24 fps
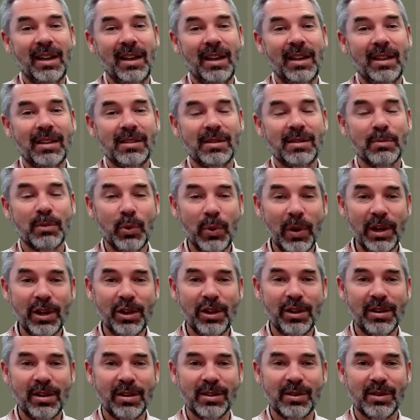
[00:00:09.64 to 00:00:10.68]
some
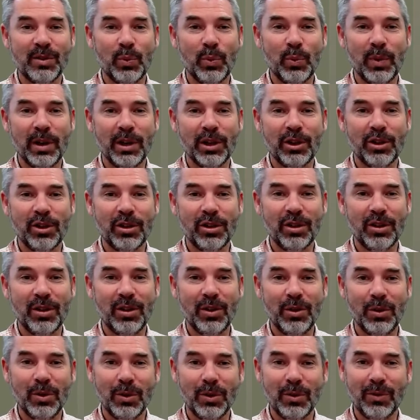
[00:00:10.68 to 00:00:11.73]
questions which
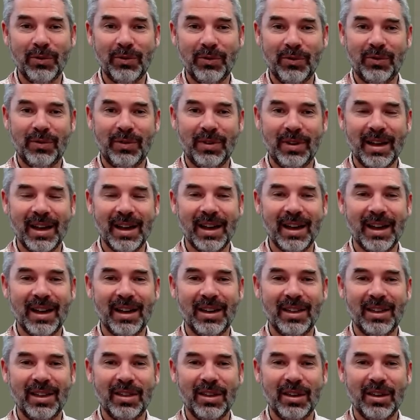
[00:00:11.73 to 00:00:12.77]

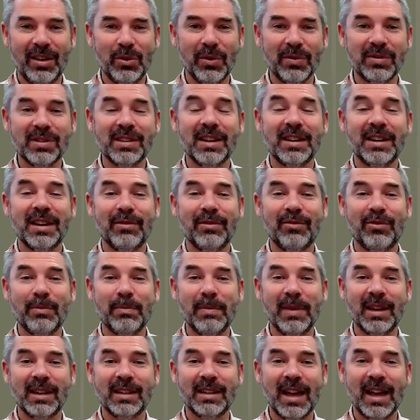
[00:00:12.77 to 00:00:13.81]
that you're sent in for
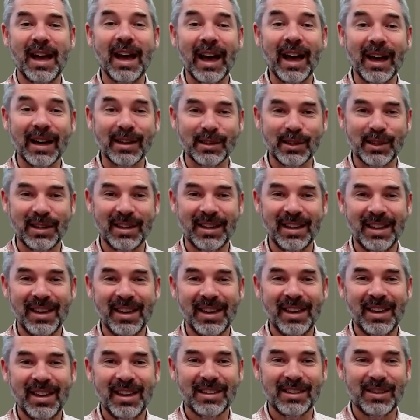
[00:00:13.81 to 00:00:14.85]
me to ask.
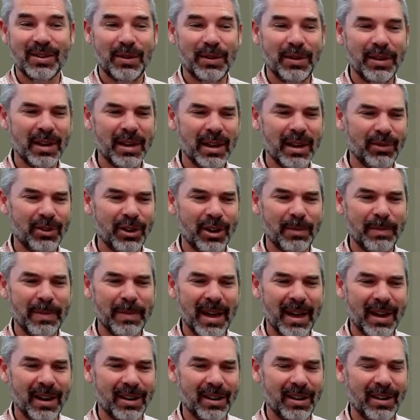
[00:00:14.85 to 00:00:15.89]
So I think I've got
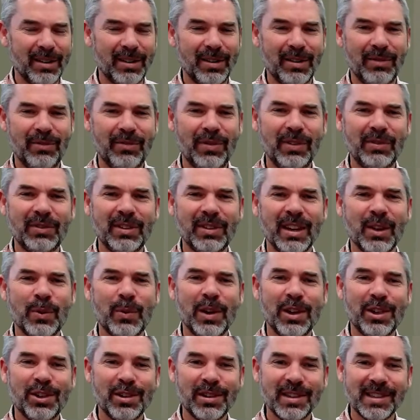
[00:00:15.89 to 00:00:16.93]
about 15
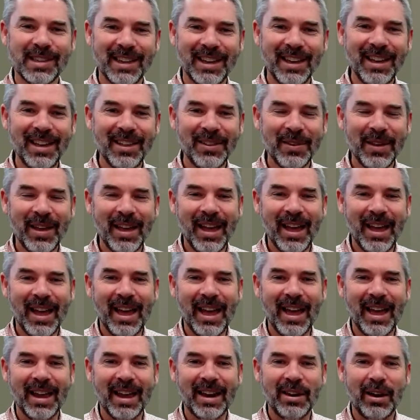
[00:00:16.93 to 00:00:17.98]
questions here,
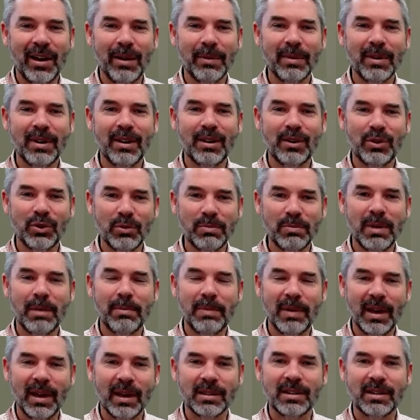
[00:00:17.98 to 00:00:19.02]
and I'm going to do my
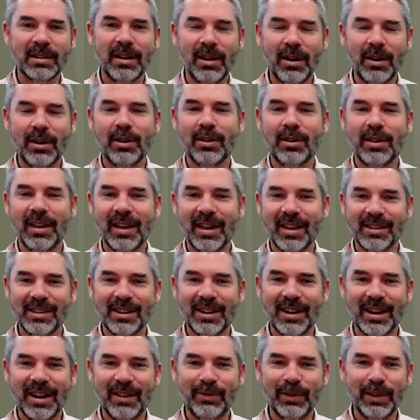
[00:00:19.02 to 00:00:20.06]
best. I don't know the answer
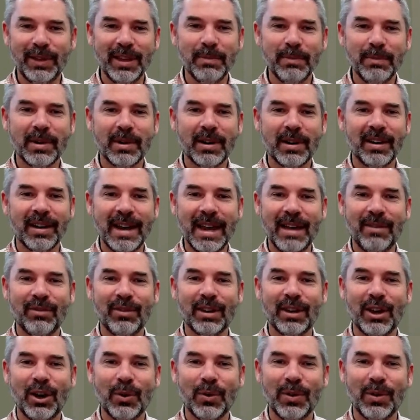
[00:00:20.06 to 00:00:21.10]
to everything, but I'm going to have a
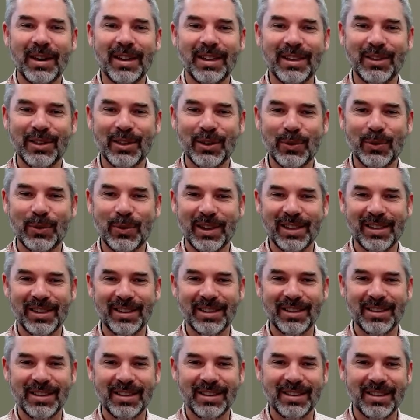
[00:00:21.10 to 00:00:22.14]
go at each of the
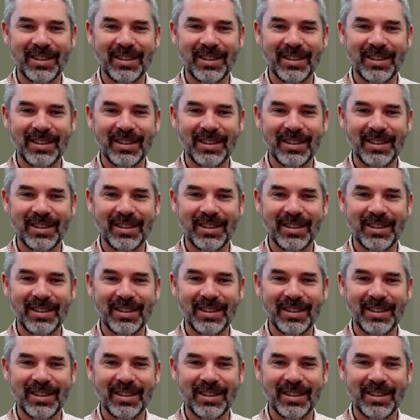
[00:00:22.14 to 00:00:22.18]
questions that